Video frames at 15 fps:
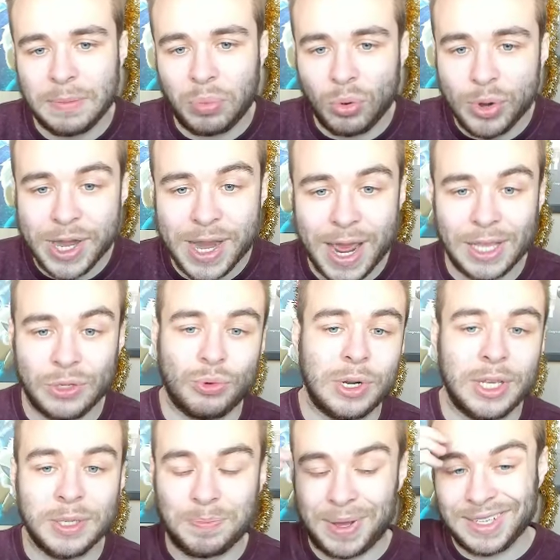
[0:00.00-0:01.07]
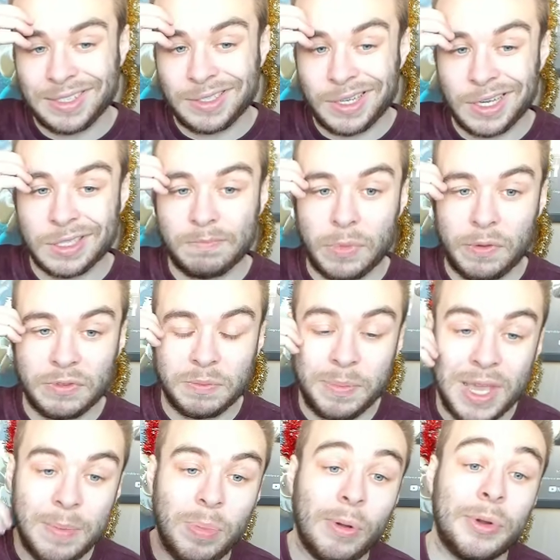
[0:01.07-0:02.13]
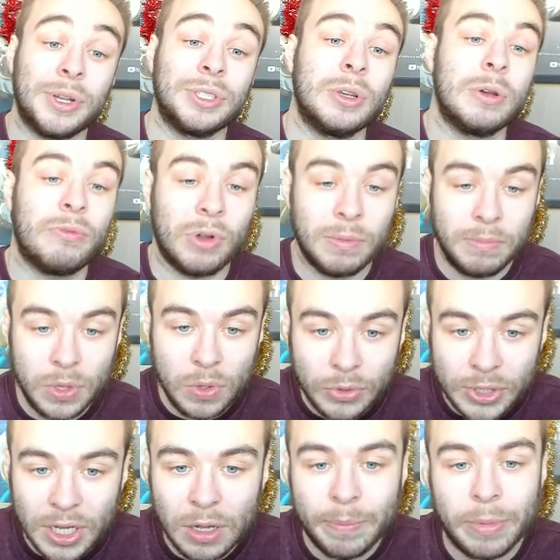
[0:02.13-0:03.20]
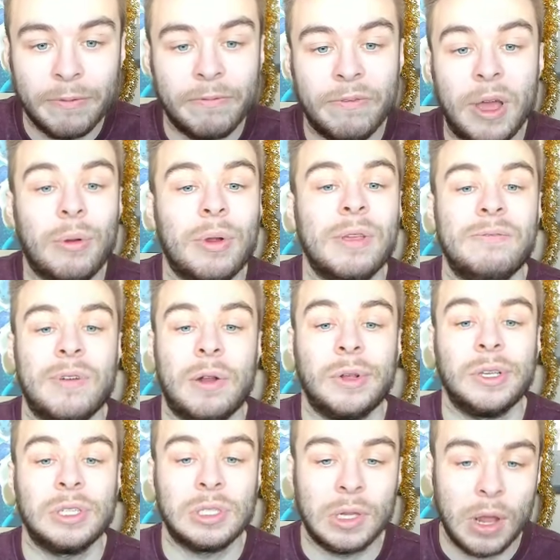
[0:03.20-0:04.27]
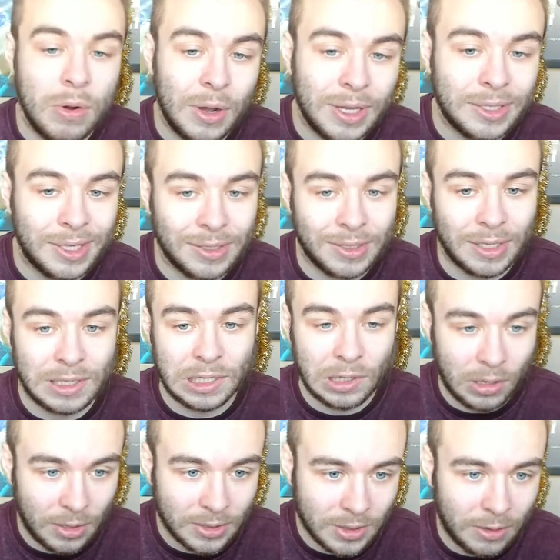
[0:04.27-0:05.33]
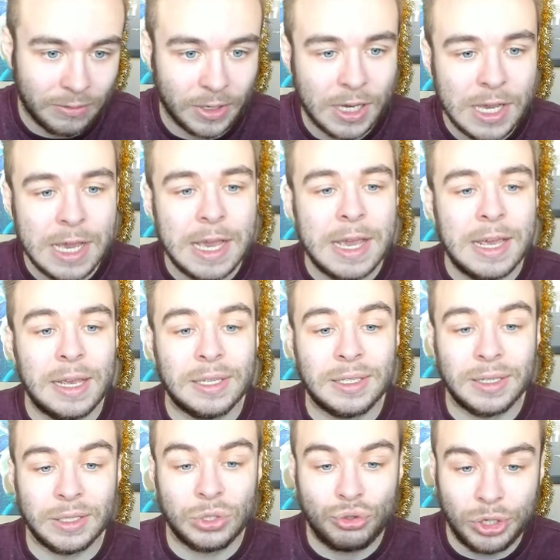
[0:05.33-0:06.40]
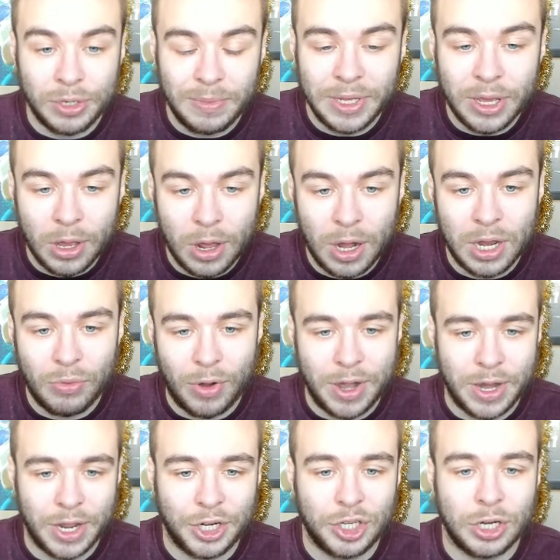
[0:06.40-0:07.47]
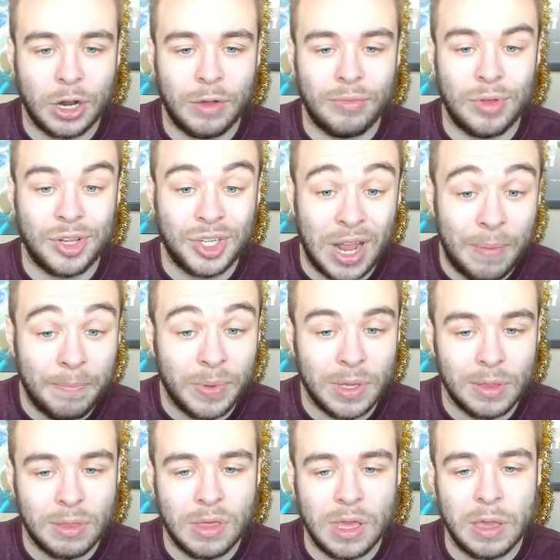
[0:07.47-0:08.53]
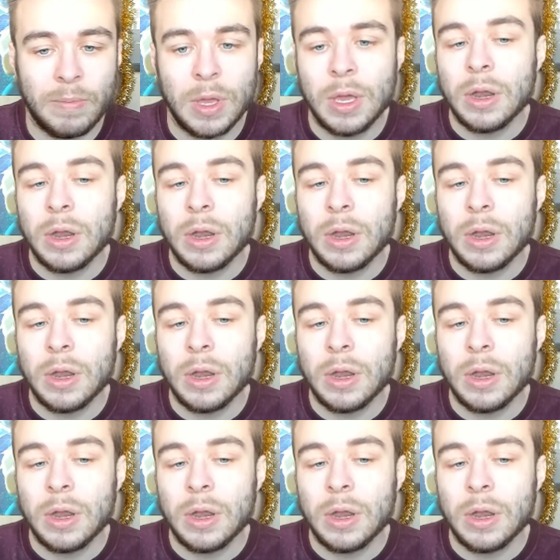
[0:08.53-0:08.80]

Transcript: Predates released by six months. People are discovering music, but very, very slowly since there's a lot of it. Here's an extremely early rendition of the champion theme.